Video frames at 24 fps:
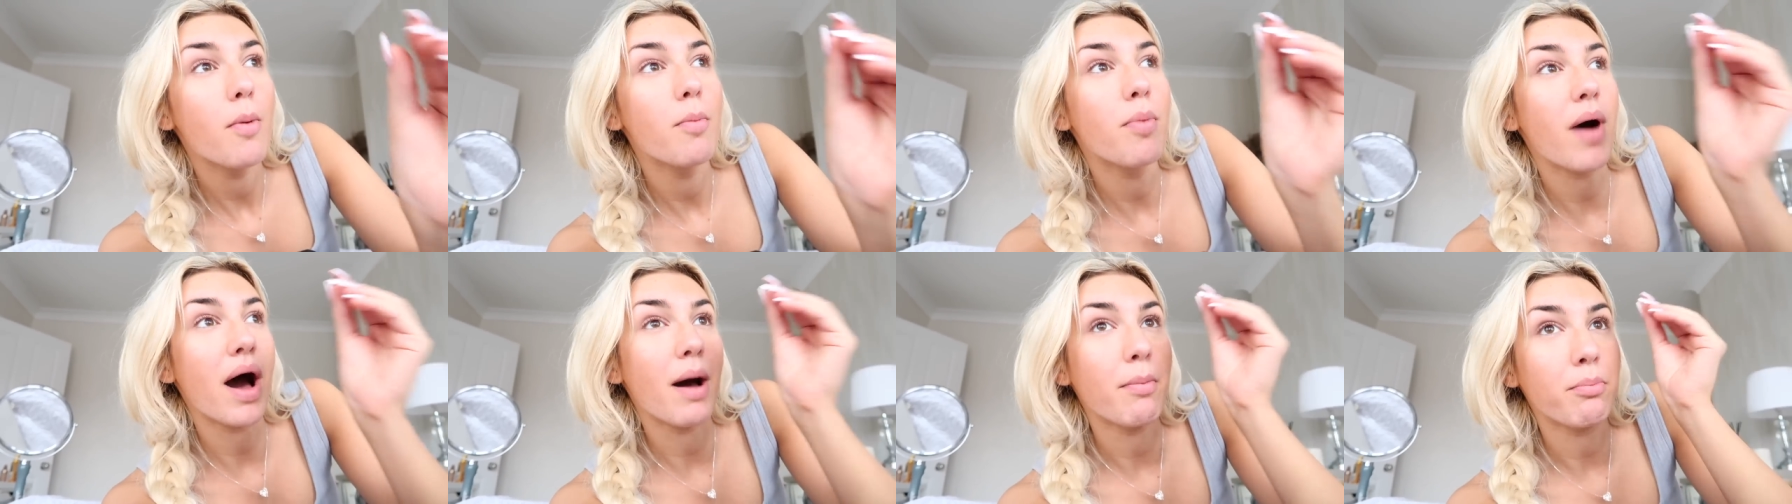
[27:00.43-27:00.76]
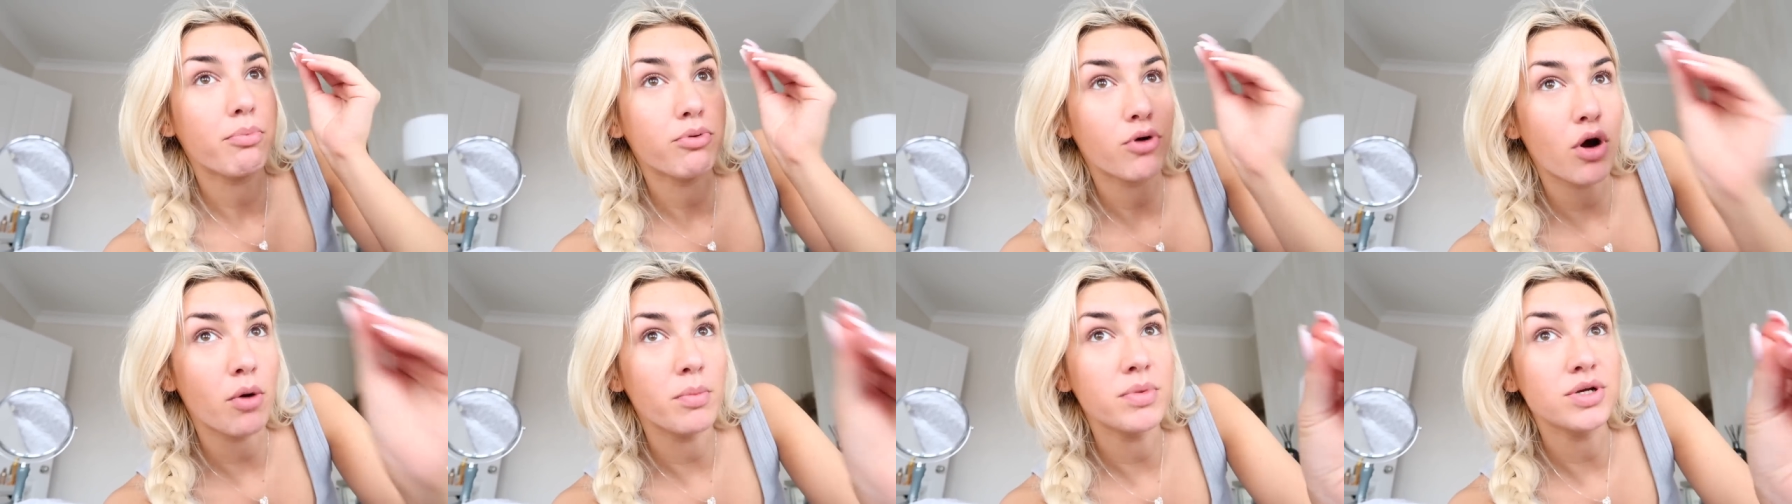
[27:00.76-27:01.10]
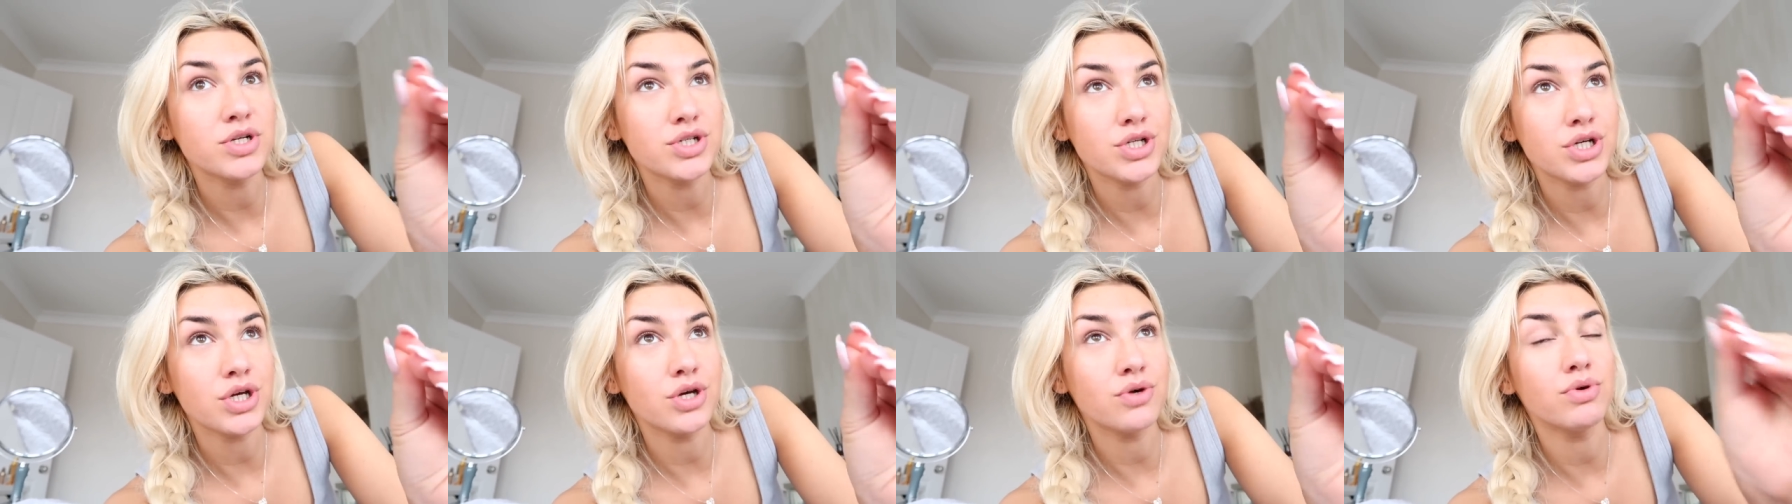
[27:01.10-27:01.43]
but I
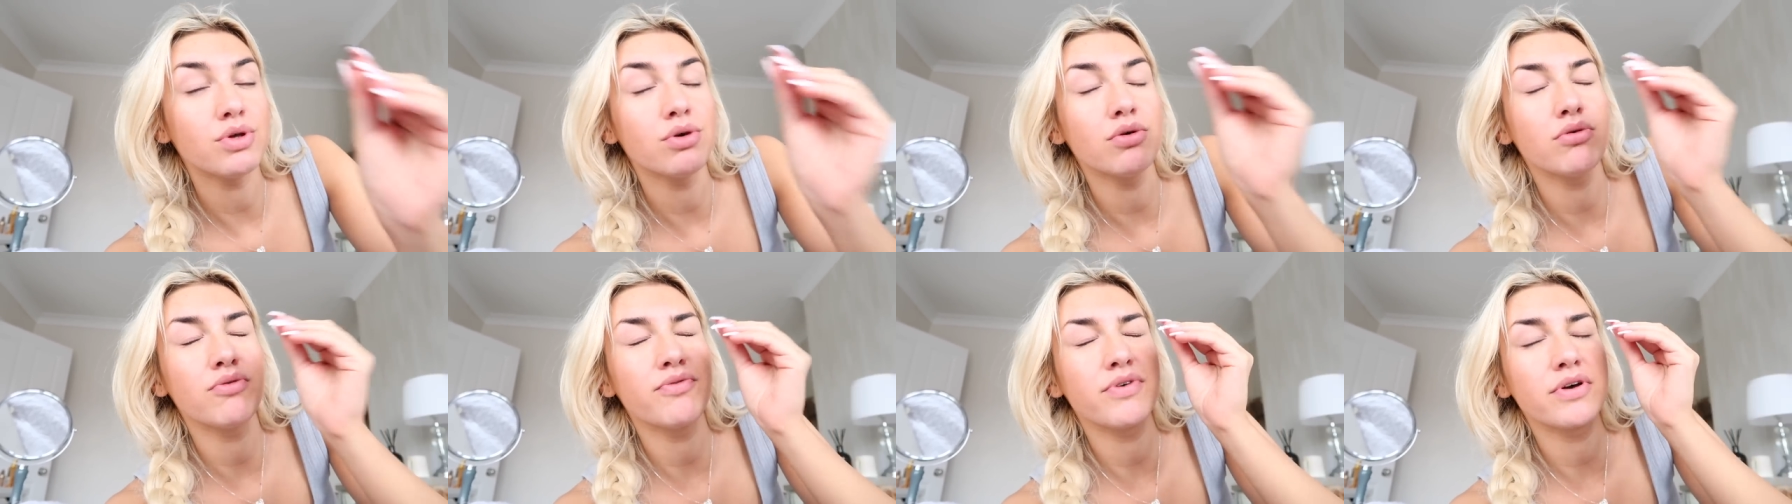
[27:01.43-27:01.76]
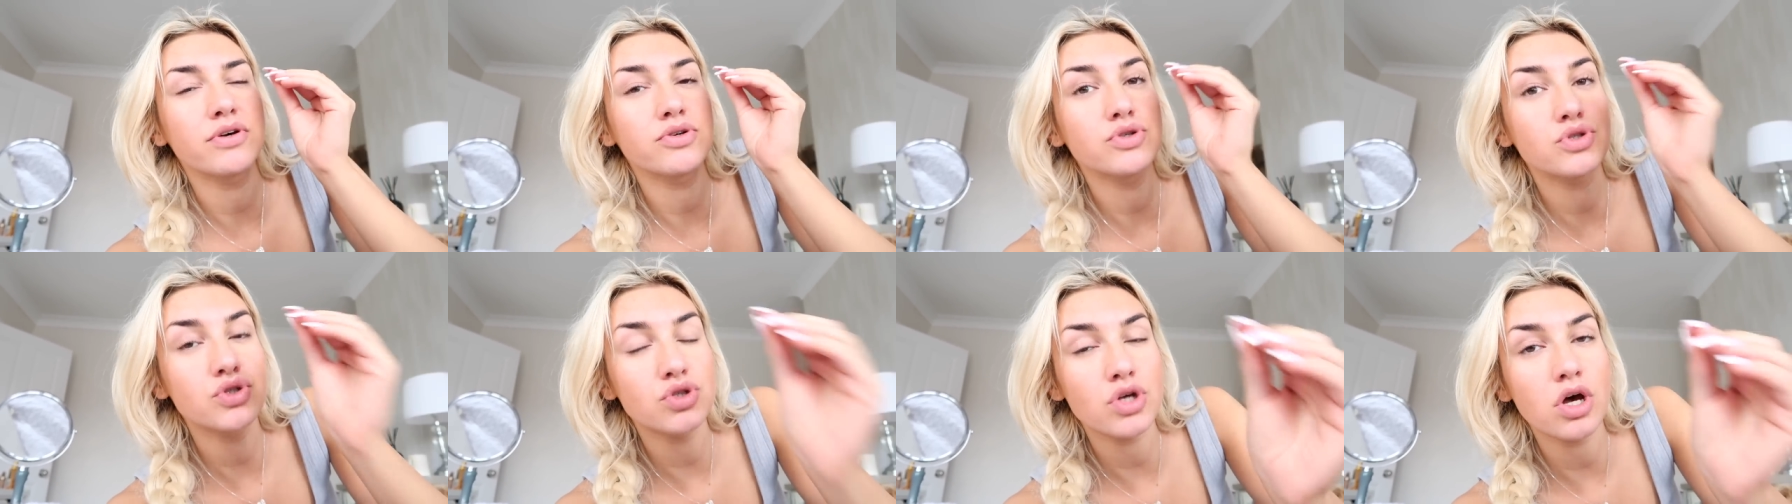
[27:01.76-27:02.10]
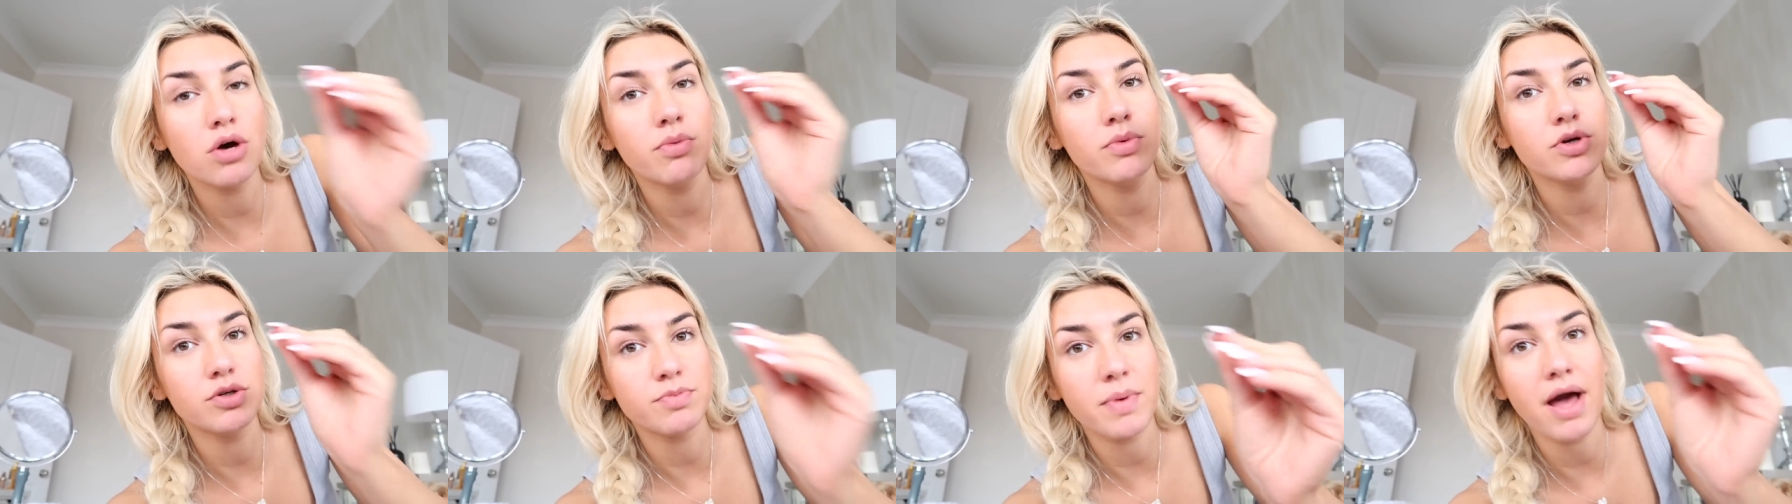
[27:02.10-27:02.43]
promise you, you'll feel
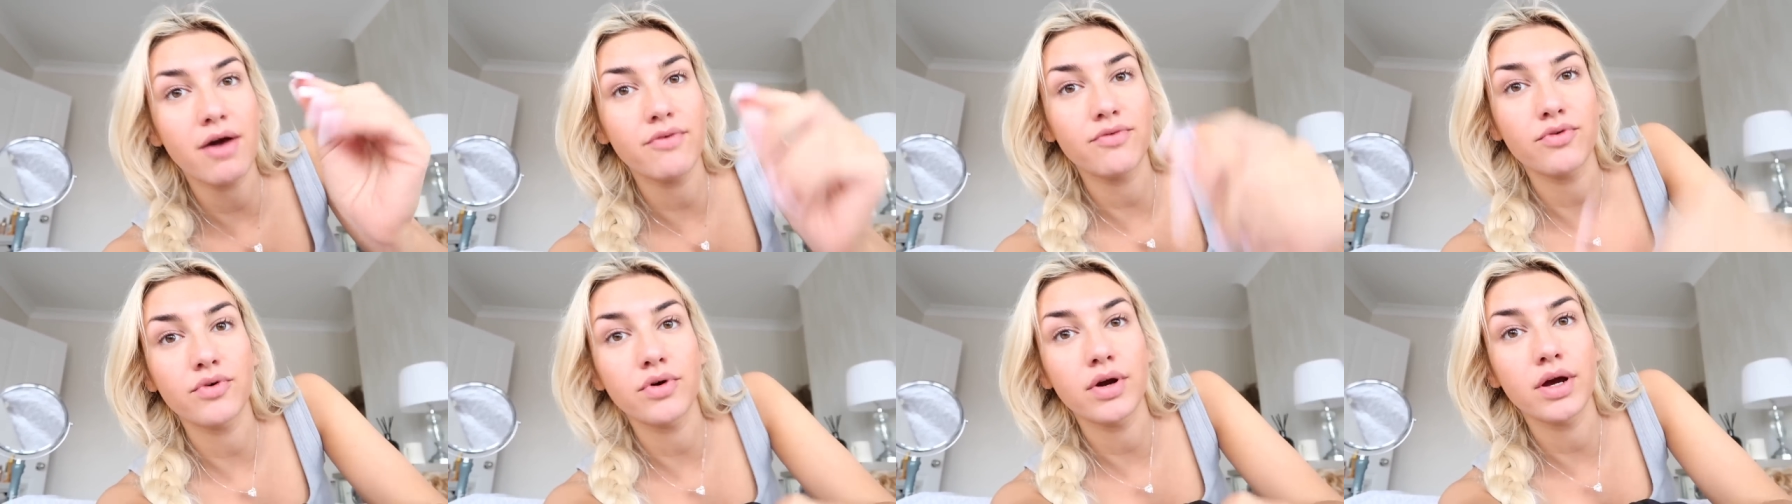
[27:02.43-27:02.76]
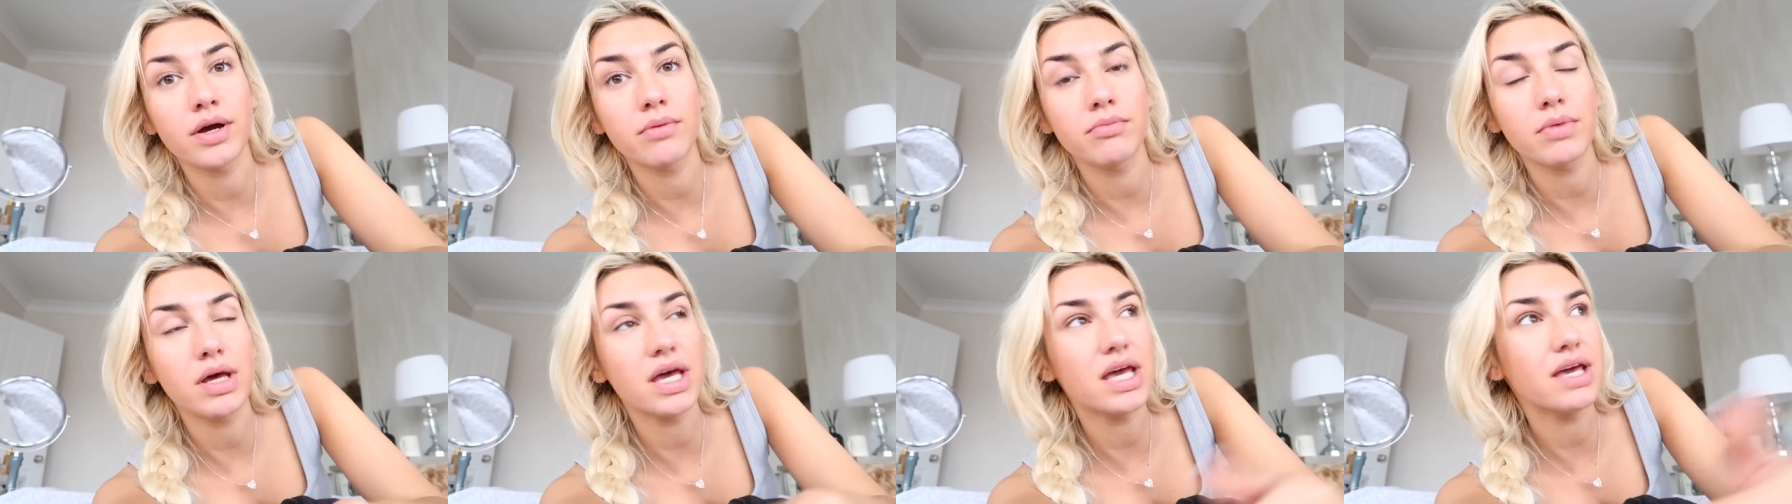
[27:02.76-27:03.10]
so much better for it.